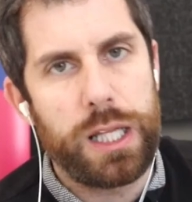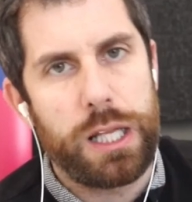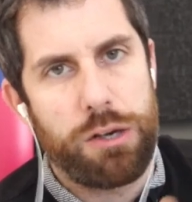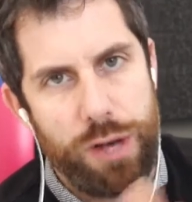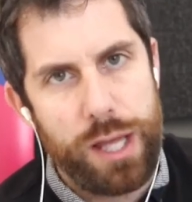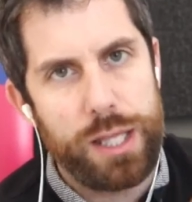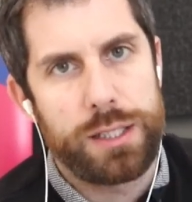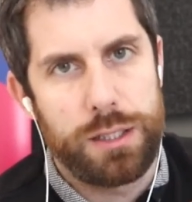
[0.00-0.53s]

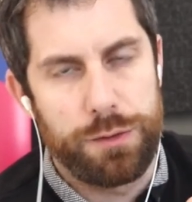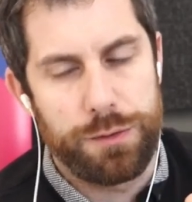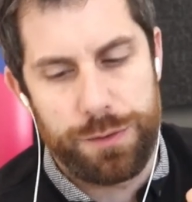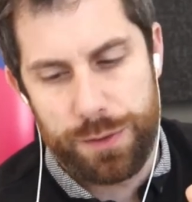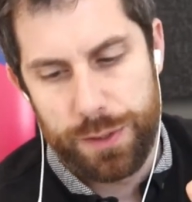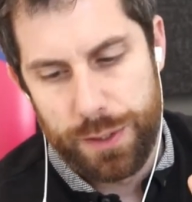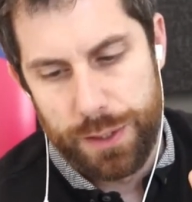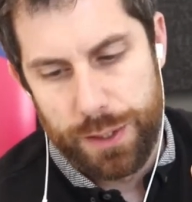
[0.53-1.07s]

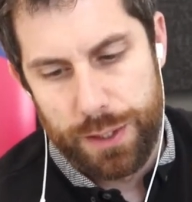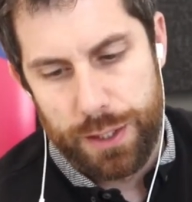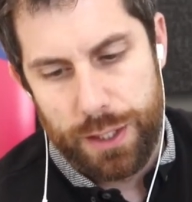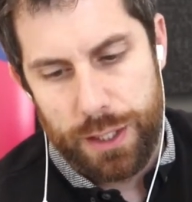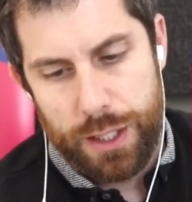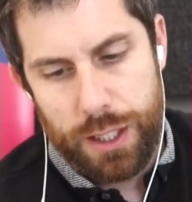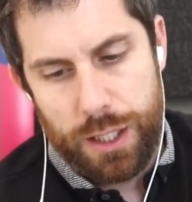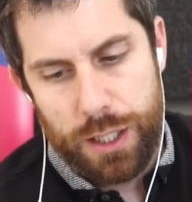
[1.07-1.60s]
relative.
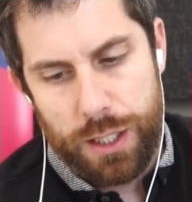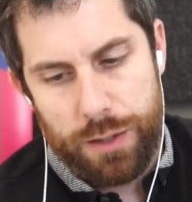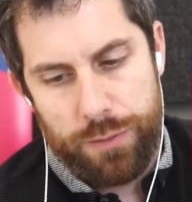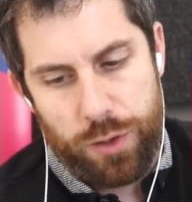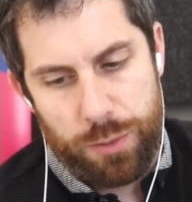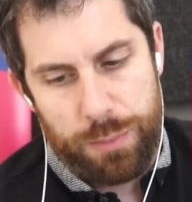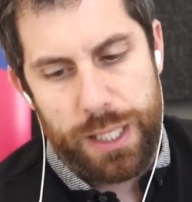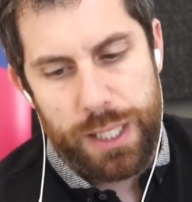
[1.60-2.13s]

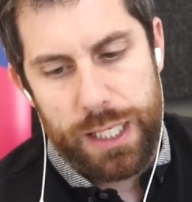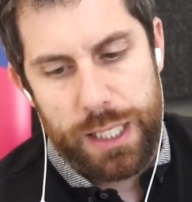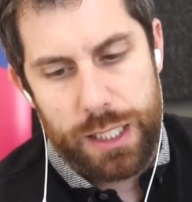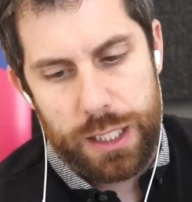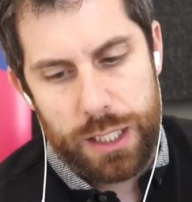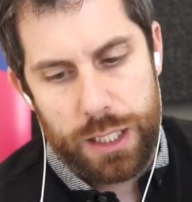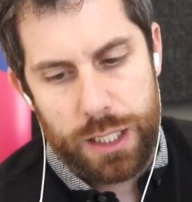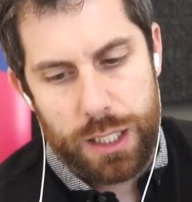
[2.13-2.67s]
For
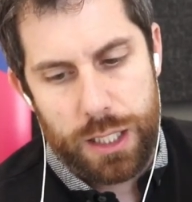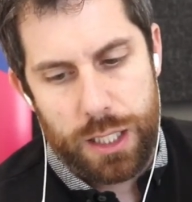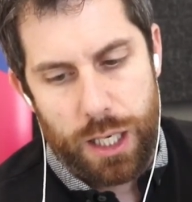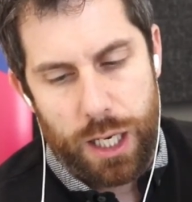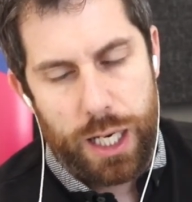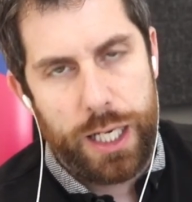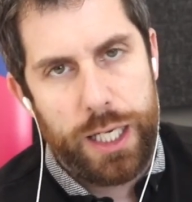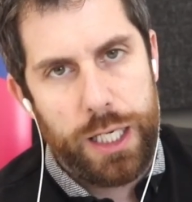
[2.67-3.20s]
me,
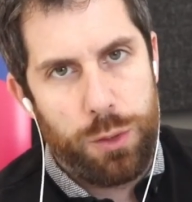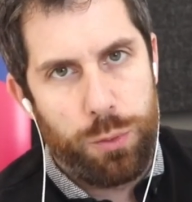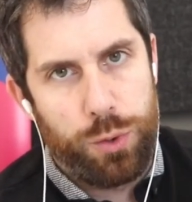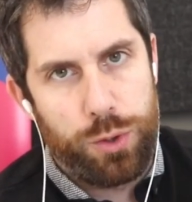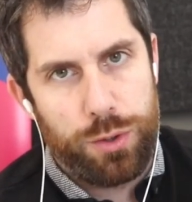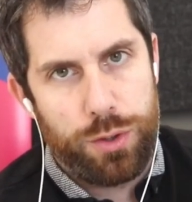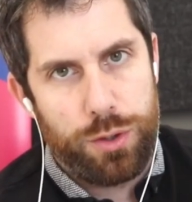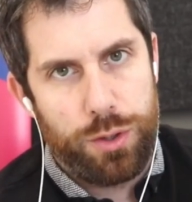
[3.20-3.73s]
I
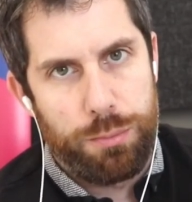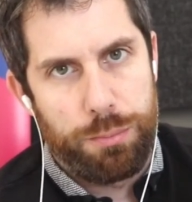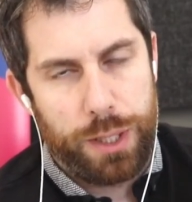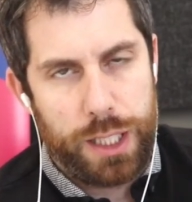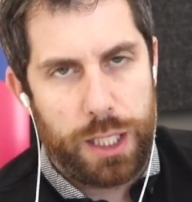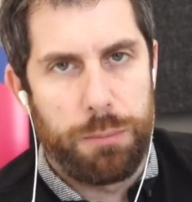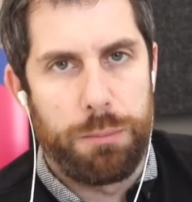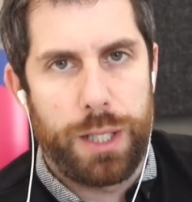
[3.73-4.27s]
would
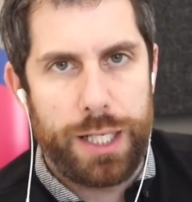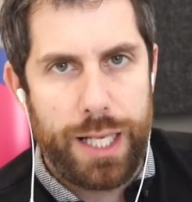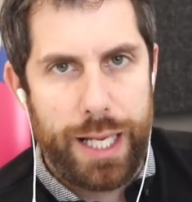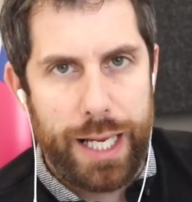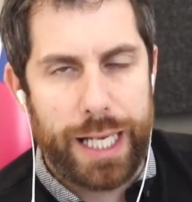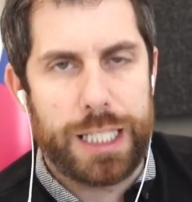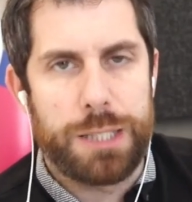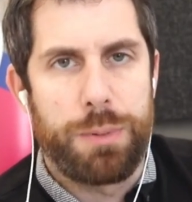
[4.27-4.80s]
become an
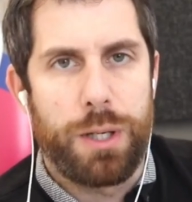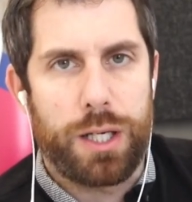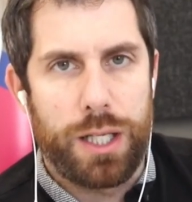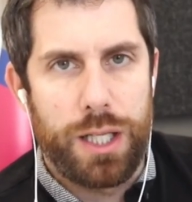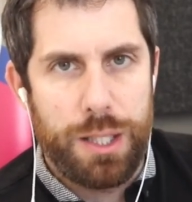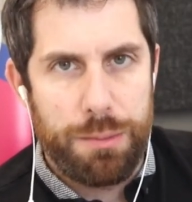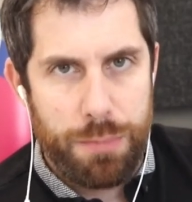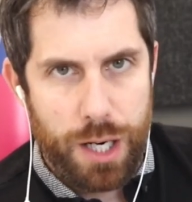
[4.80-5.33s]
expert
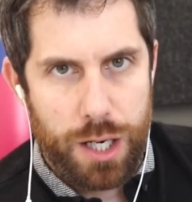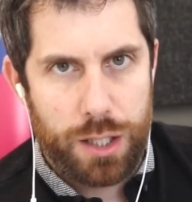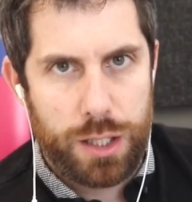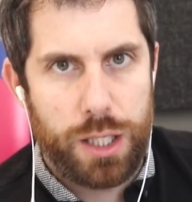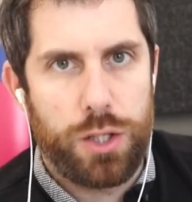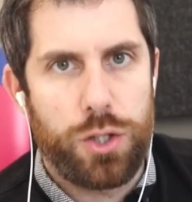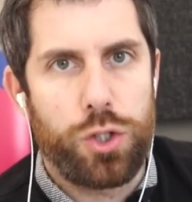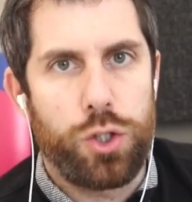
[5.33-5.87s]
in the
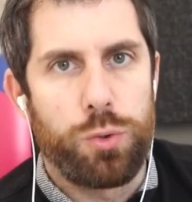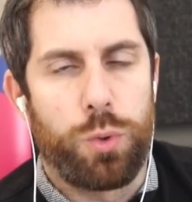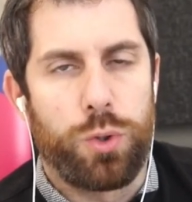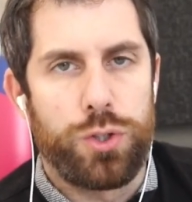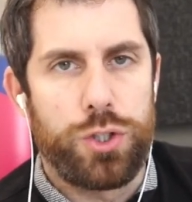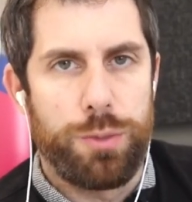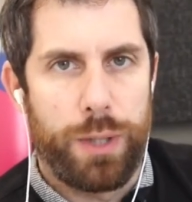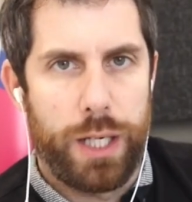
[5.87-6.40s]
market that you
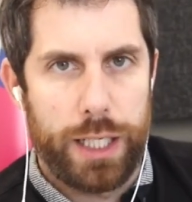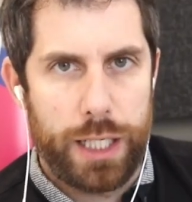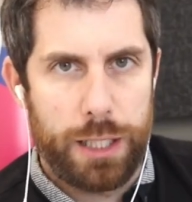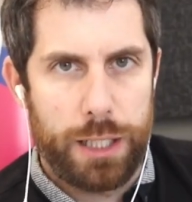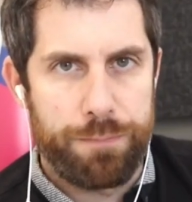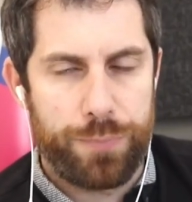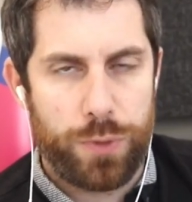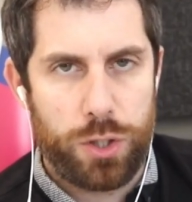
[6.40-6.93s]
want to buy
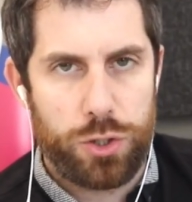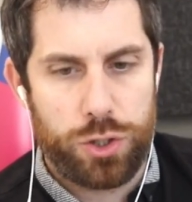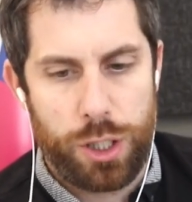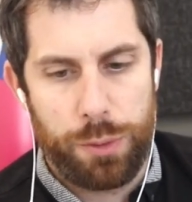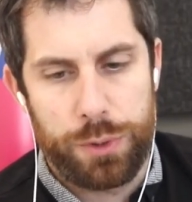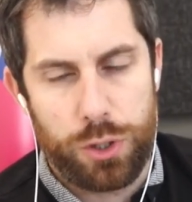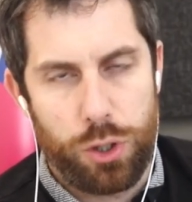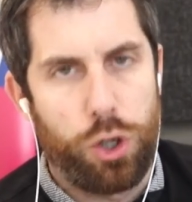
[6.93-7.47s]
in. So I
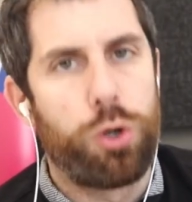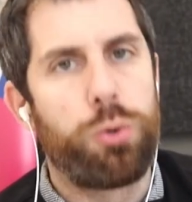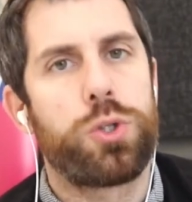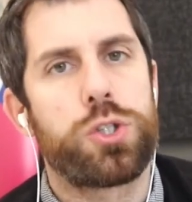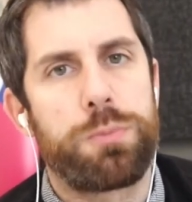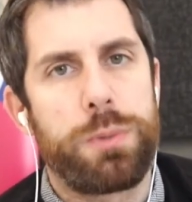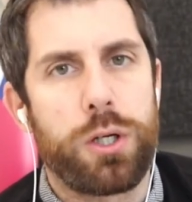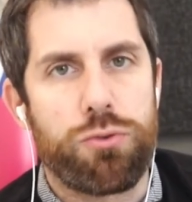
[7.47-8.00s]
would
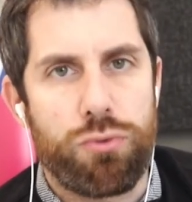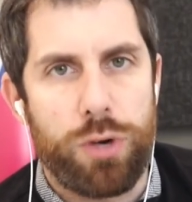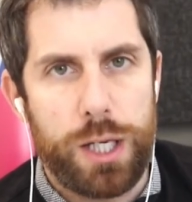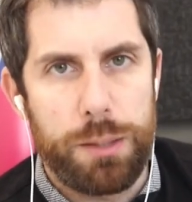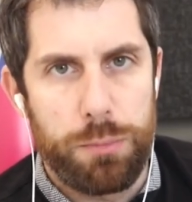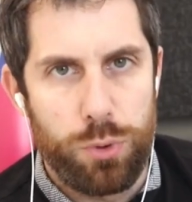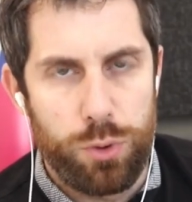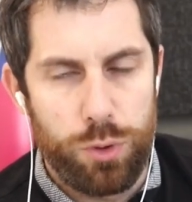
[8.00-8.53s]
always be on
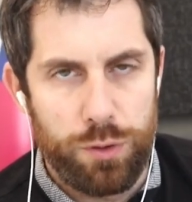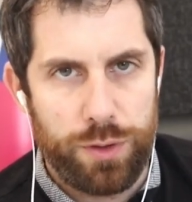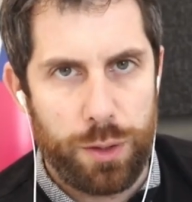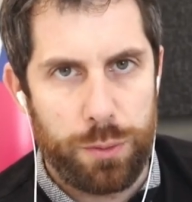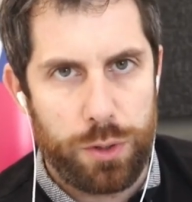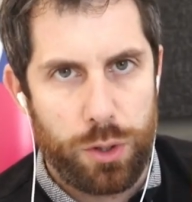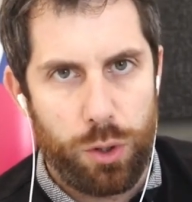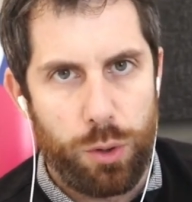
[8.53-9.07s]
Rightmove. I
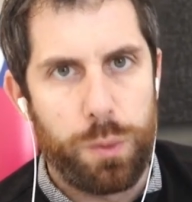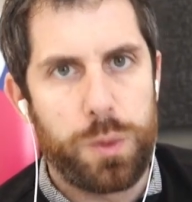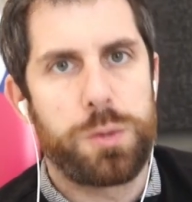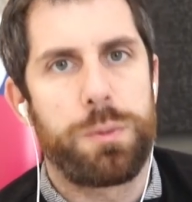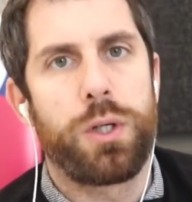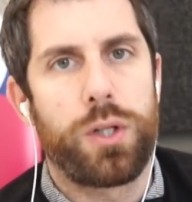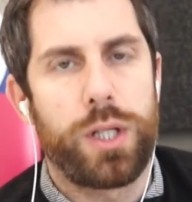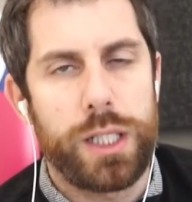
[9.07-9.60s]
would always
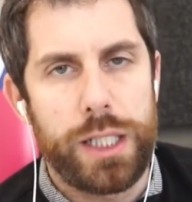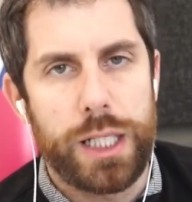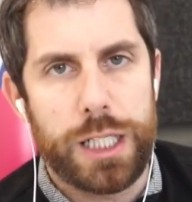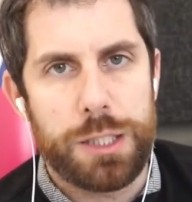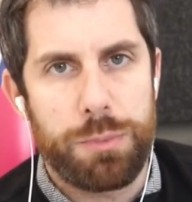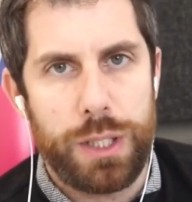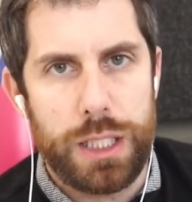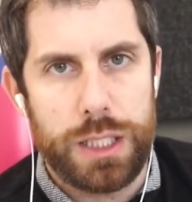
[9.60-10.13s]
be on the
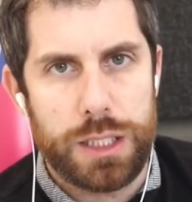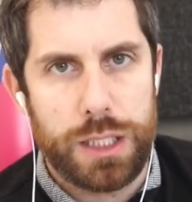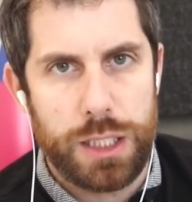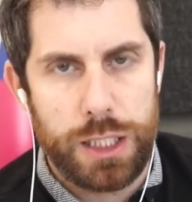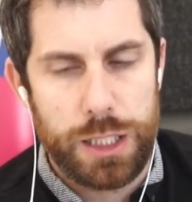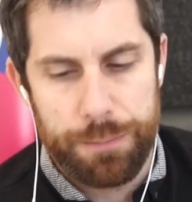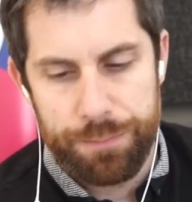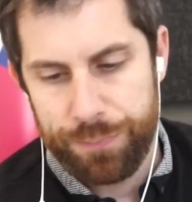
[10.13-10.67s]

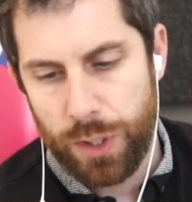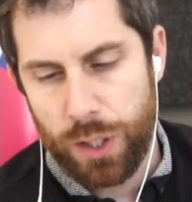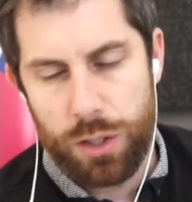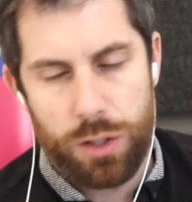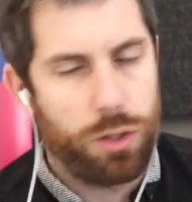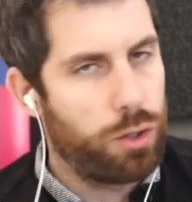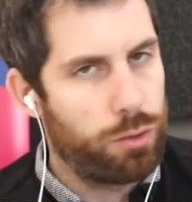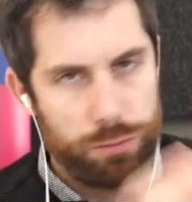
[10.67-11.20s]
ESPC
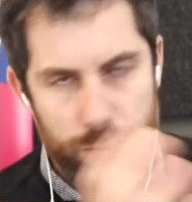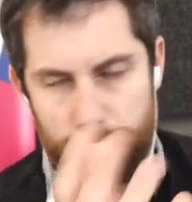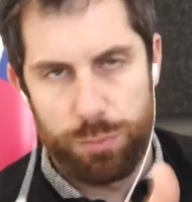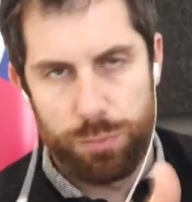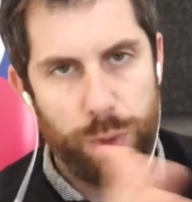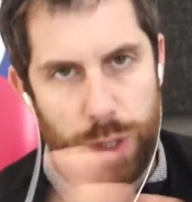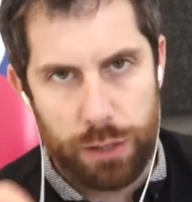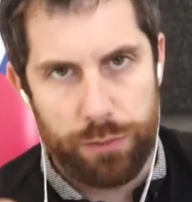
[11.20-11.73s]
or
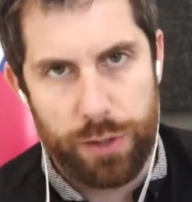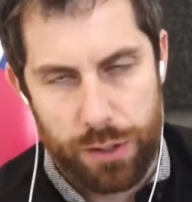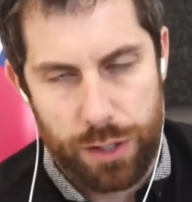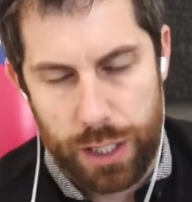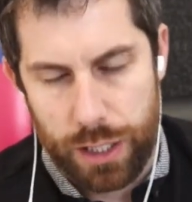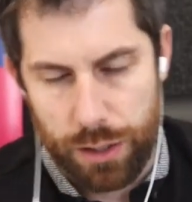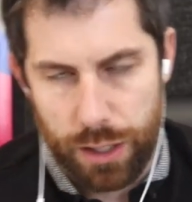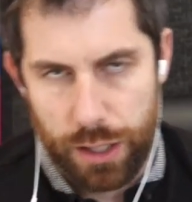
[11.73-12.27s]
whatever
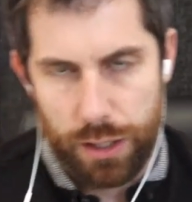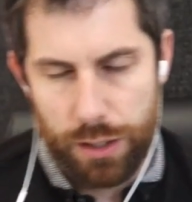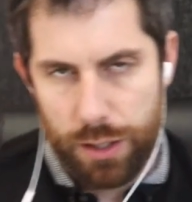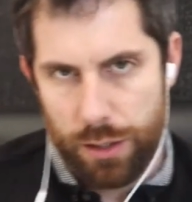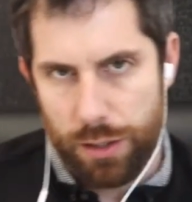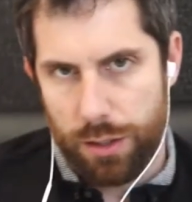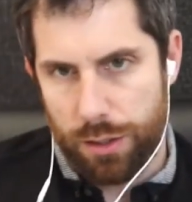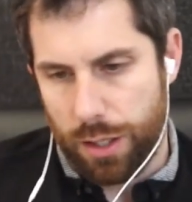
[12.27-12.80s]

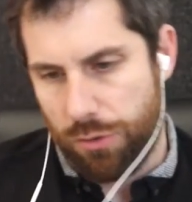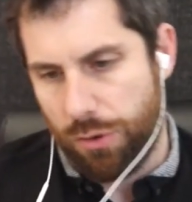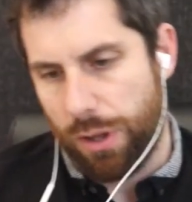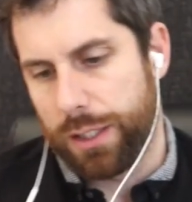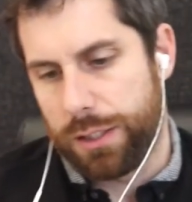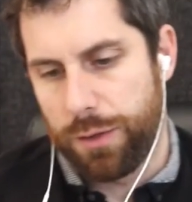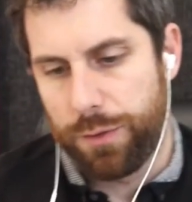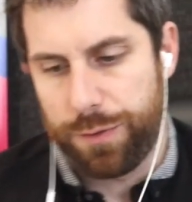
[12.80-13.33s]
the
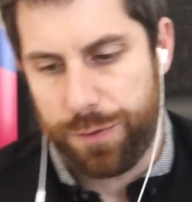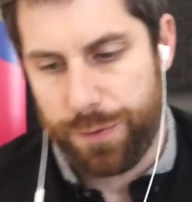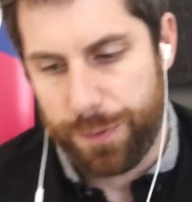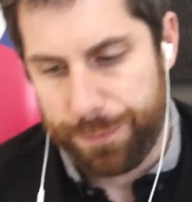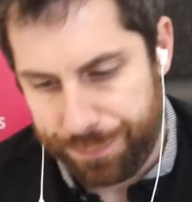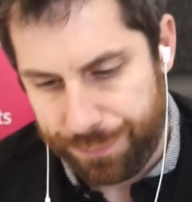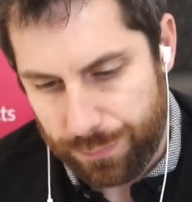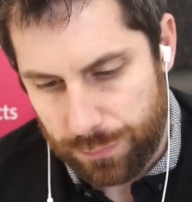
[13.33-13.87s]
relative
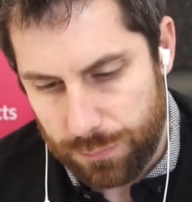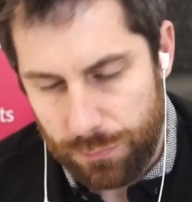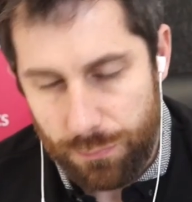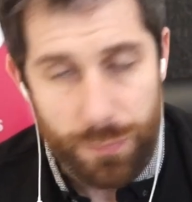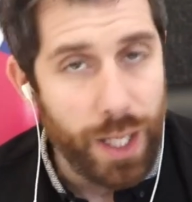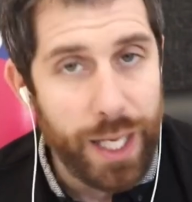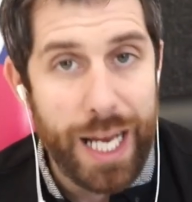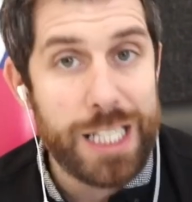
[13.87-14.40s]

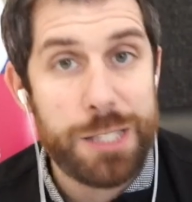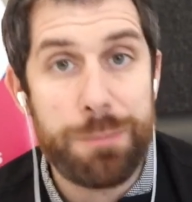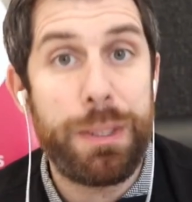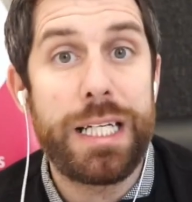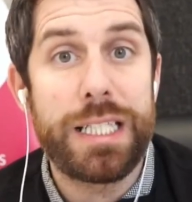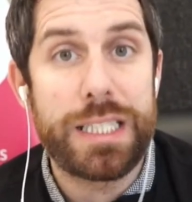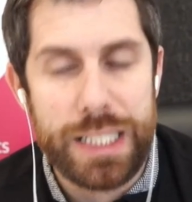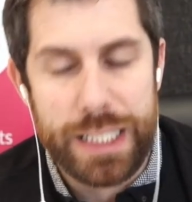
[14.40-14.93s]

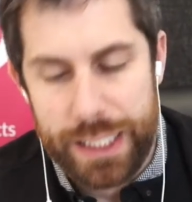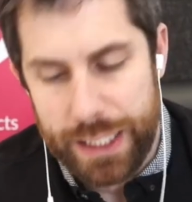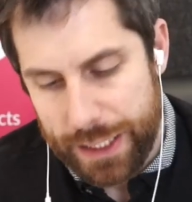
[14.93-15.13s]
SPC